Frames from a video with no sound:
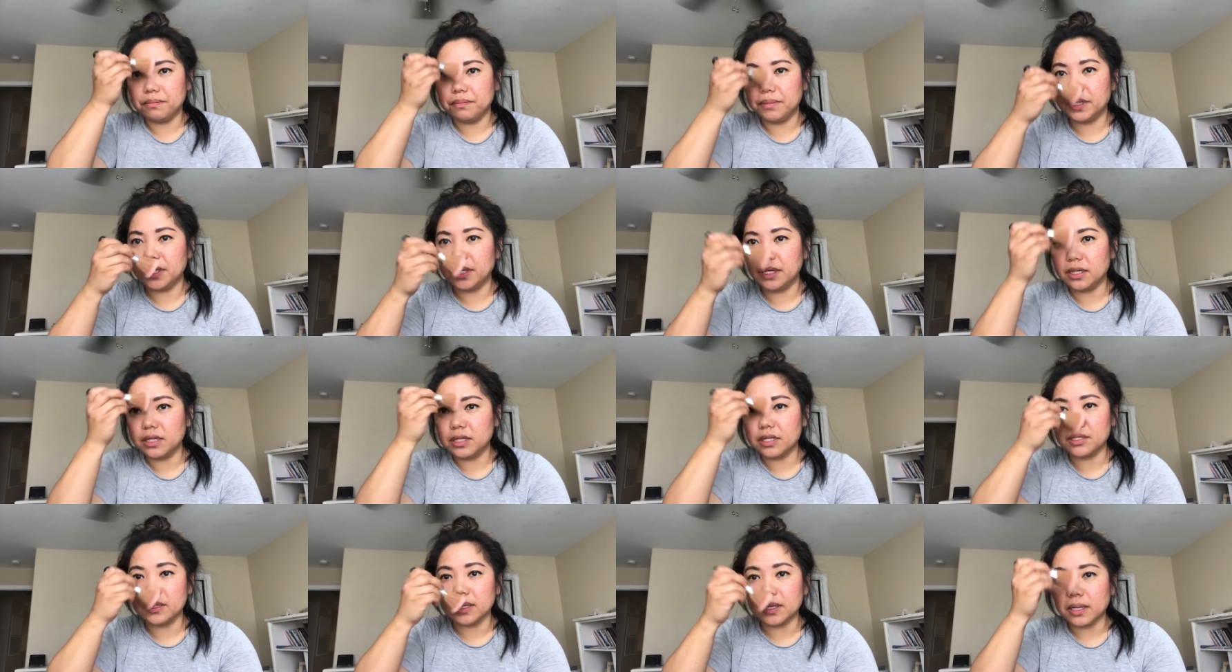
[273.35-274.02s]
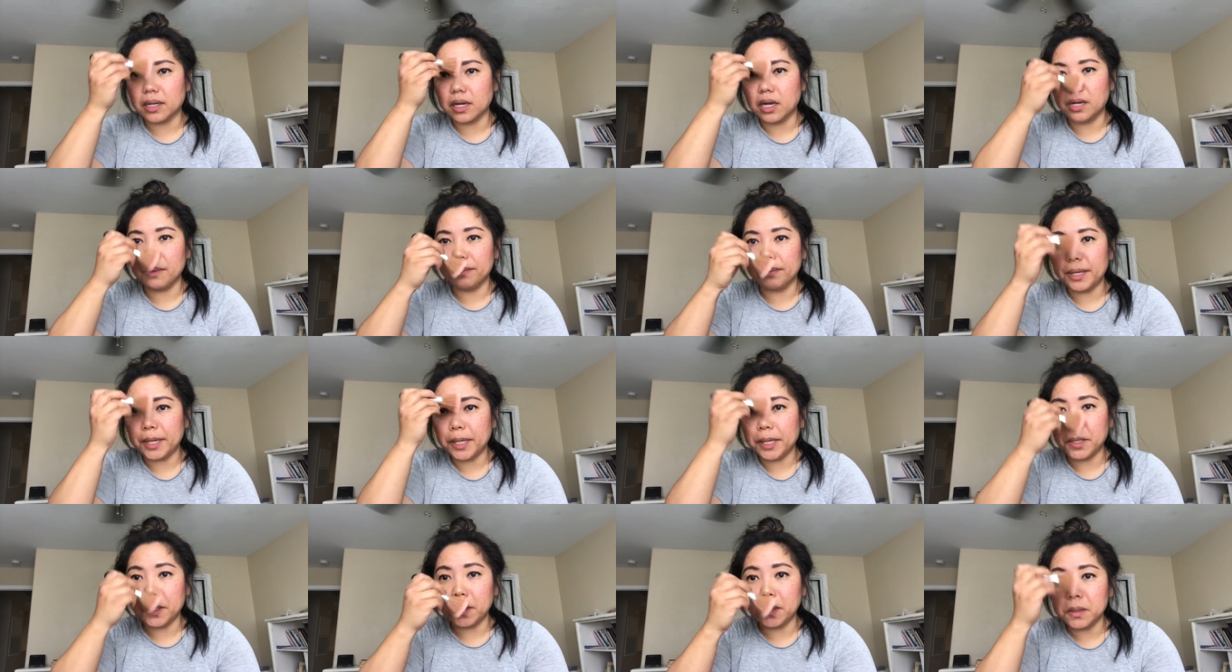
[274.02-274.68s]
Put it just like on
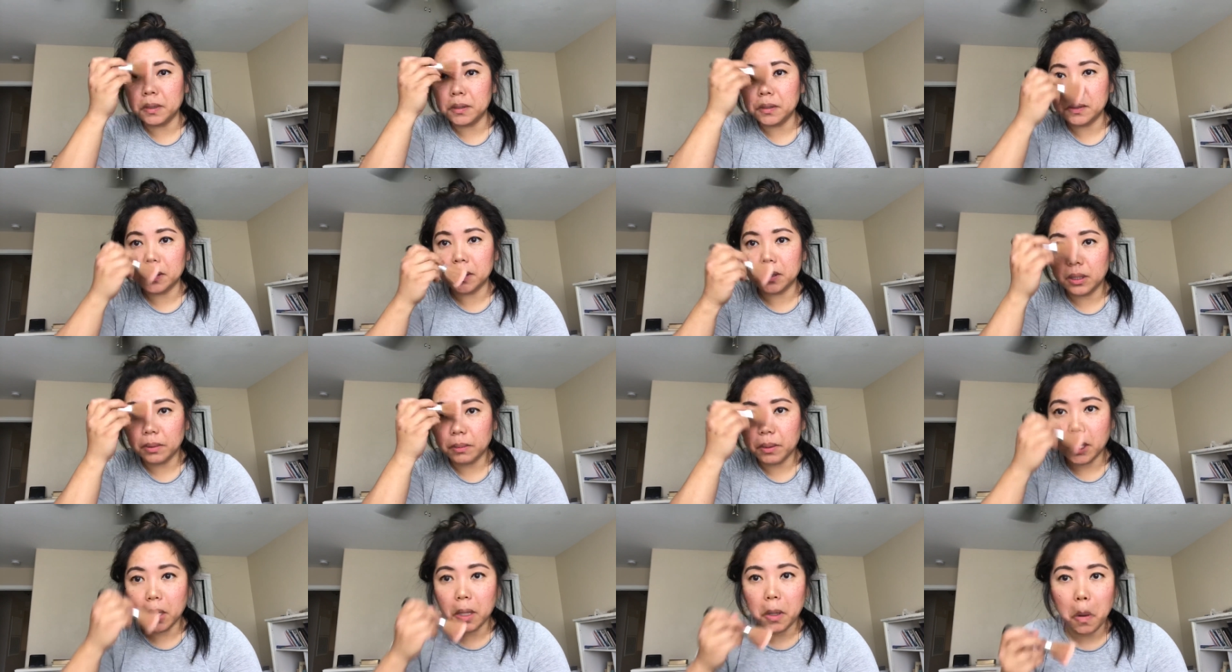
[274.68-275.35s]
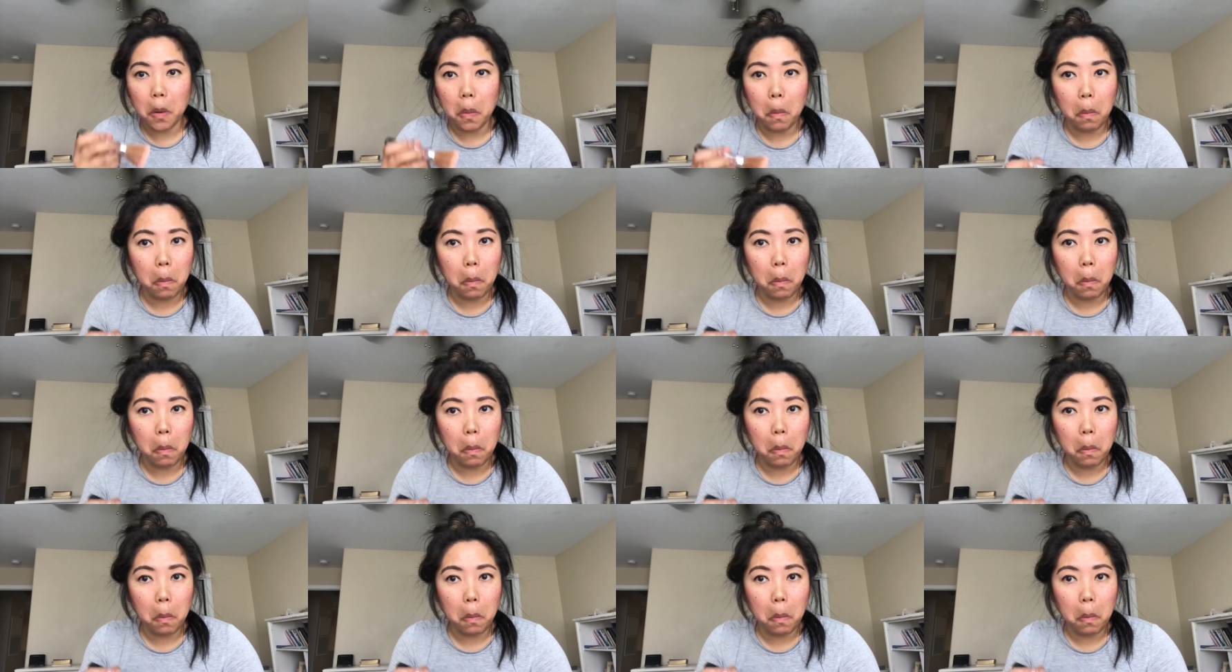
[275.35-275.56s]
my nose a little bit,